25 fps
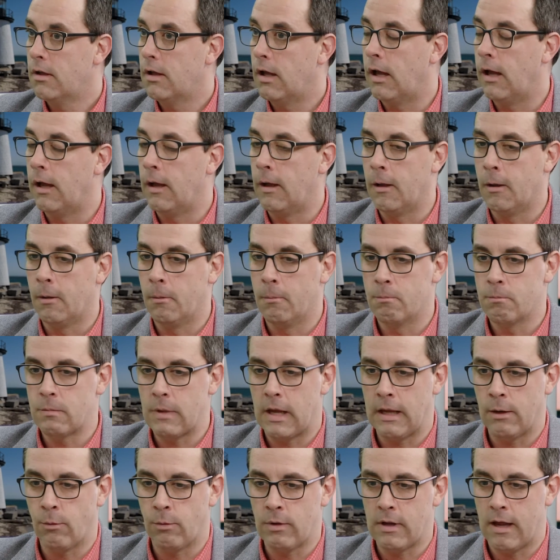Um,
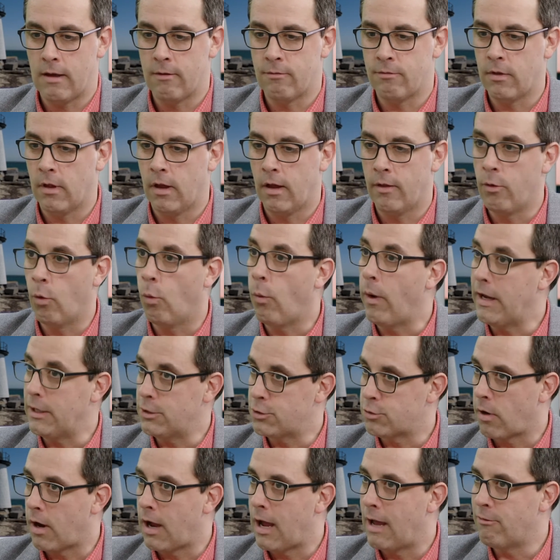and we have the, the
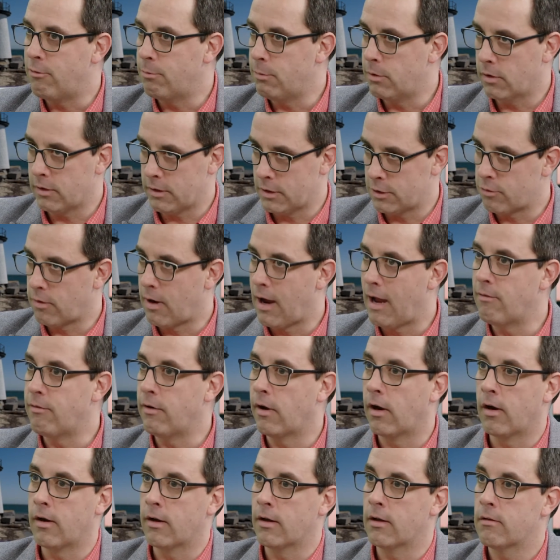Waitt Drive, Amelia Drive
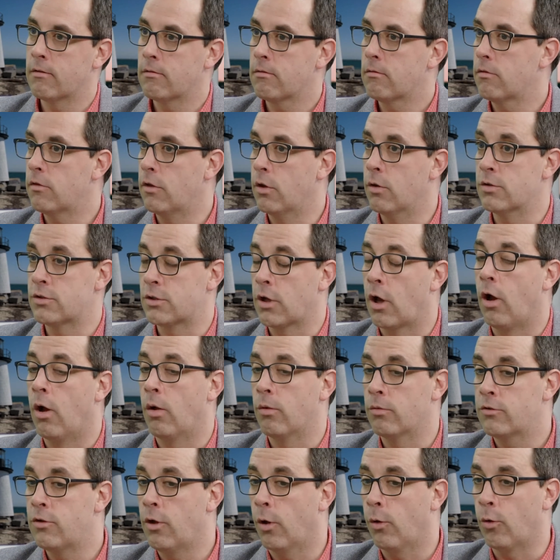area. Mm-hmm. Those
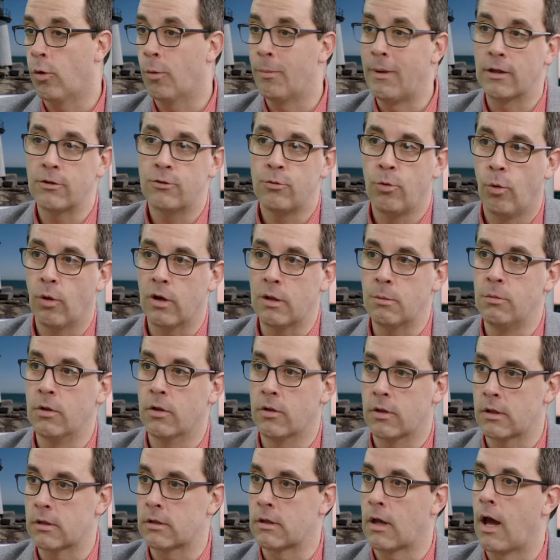all total about $20
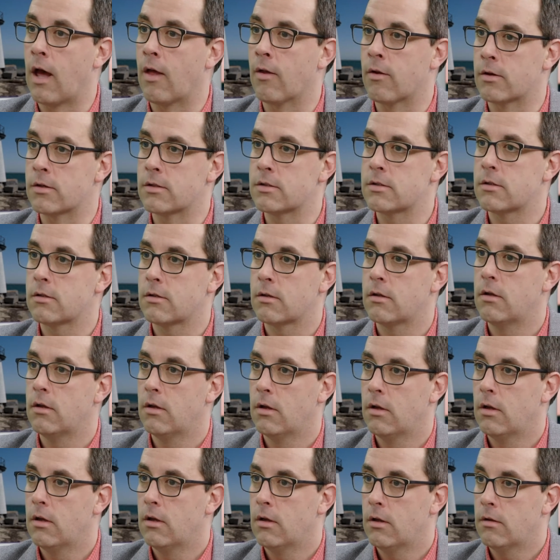million
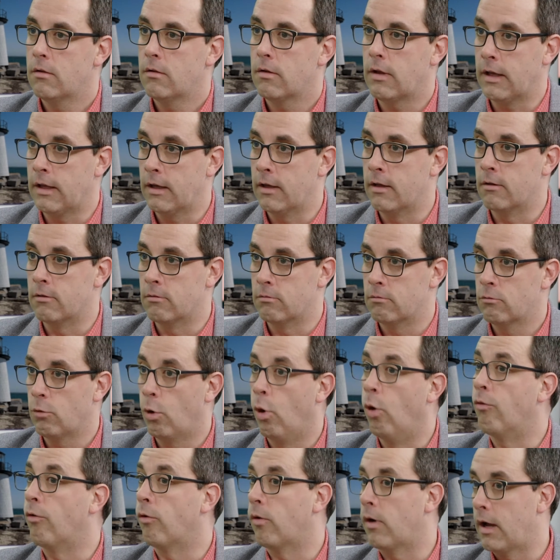in
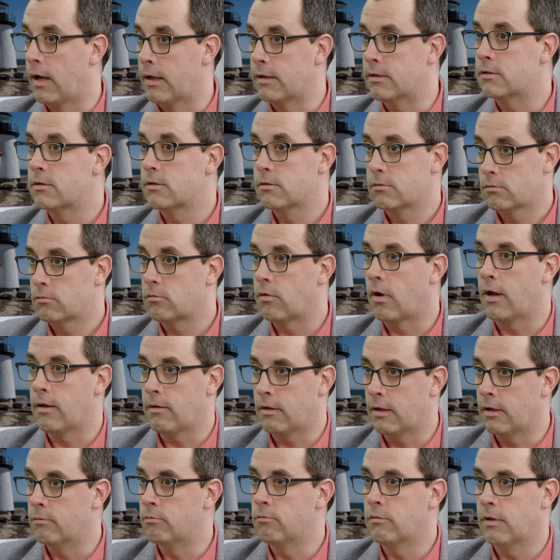overrides,
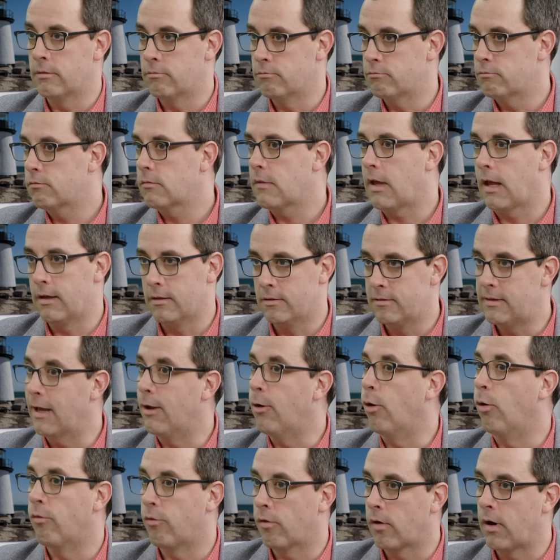right? In, in kind of
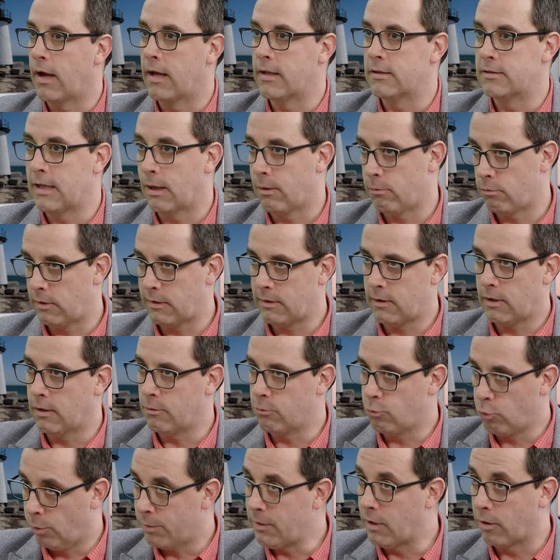dead overrides that
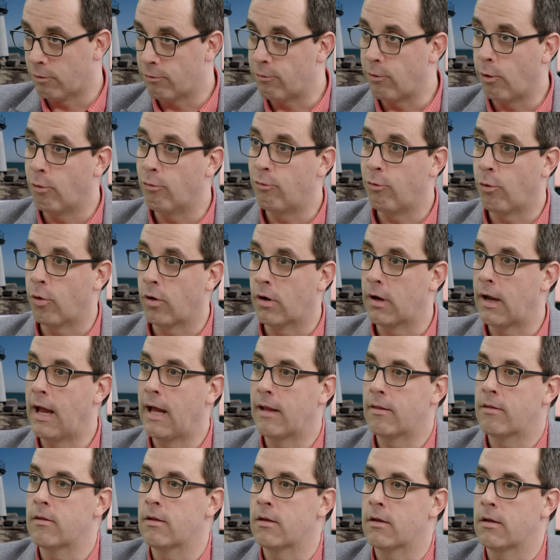they will be able to vote for it
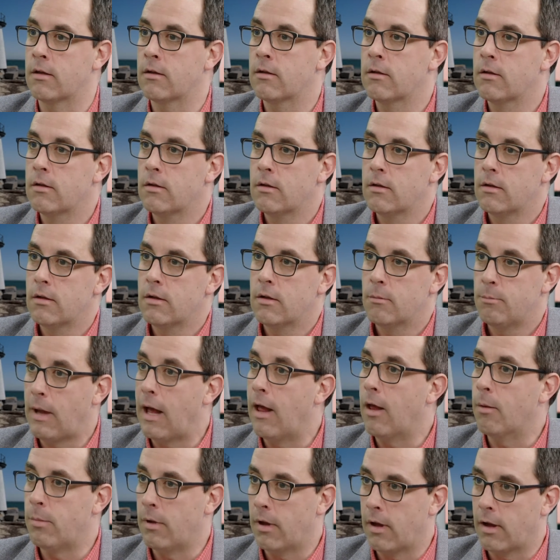at the right.
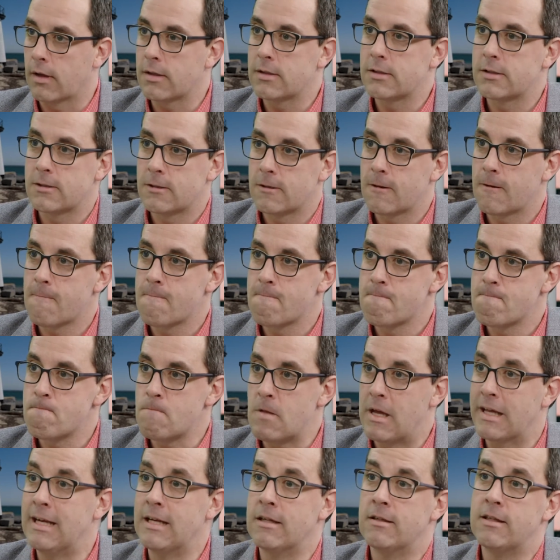ballot box,
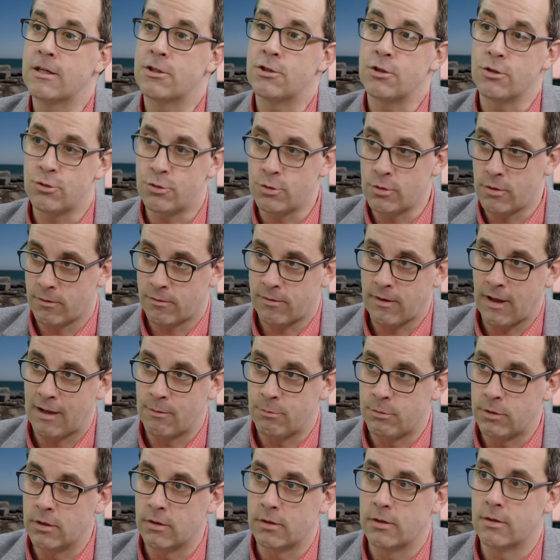in addition to the
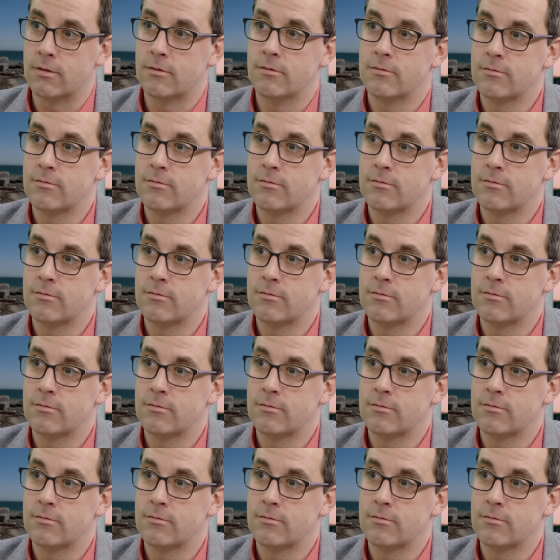five million.